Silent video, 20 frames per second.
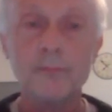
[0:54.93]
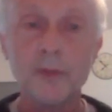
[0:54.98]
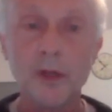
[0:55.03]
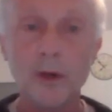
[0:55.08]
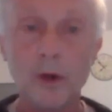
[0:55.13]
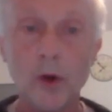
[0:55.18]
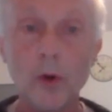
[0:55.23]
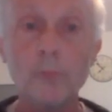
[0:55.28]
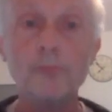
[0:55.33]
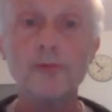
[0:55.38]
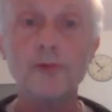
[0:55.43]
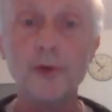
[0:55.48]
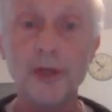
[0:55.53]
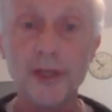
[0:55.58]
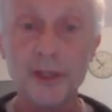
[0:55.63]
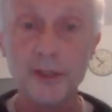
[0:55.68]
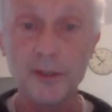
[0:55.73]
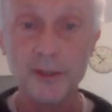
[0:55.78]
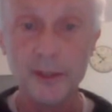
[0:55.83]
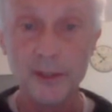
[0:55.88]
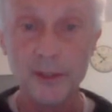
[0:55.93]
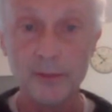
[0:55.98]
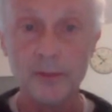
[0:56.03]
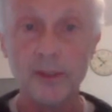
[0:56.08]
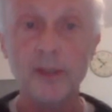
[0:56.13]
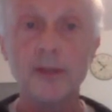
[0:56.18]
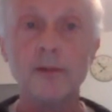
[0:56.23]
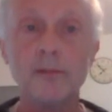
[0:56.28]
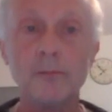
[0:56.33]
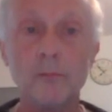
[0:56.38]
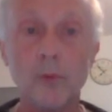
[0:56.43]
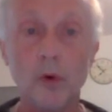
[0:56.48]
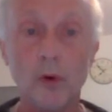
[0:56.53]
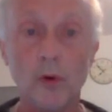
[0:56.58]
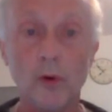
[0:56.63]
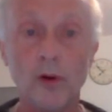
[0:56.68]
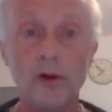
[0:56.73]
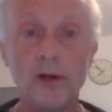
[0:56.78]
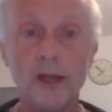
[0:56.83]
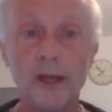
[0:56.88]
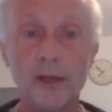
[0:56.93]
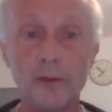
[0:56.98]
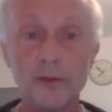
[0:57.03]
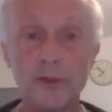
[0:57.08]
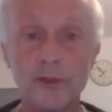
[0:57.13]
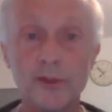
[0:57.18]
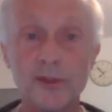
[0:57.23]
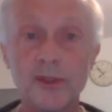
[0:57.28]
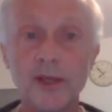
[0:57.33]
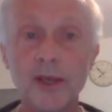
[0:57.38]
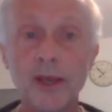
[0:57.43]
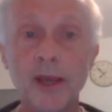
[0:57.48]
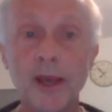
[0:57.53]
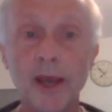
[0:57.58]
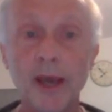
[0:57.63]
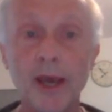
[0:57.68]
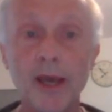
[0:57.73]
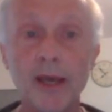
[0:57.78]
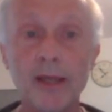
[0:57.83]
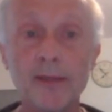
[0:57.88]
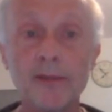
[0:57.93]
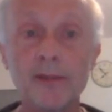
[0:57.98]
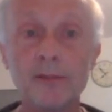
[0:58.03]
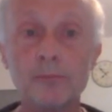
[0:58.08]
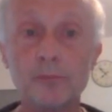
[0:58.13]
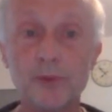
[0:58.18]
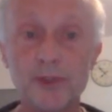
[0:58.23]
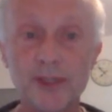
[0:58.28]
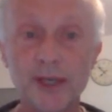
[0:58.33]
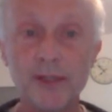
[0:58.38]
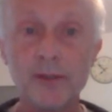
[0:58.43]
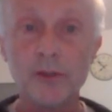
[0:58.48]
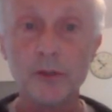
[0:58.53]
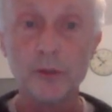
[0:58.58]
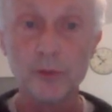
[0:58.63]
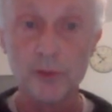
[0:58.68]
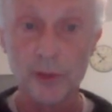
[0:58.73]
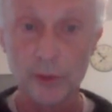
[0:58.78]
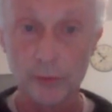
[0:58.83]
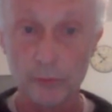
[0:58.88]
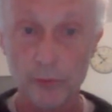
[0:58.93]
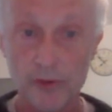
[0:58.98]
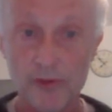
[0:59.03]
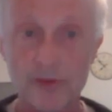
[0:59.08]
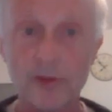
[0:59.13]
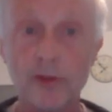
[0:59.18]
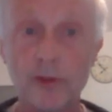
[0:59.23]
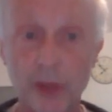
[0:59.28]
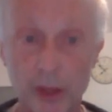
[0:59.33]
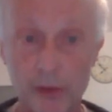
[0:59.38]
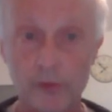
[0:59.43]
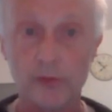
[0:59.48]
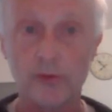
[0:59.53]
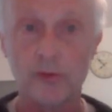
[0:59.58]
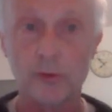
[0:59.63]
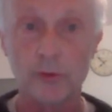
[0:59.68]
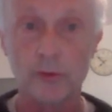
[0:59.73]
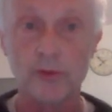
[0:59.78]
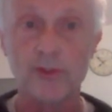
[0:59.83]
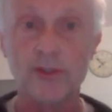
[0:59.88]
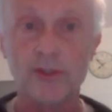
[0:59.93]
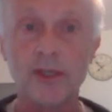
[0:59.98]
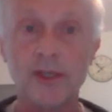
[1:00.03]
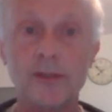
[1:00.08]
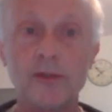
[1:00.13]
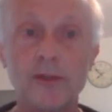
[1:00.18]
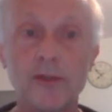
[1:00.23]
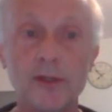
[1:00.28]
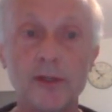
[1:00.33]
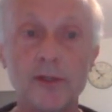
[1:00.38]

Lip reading: hopefully in more languages, and present the user with another source that does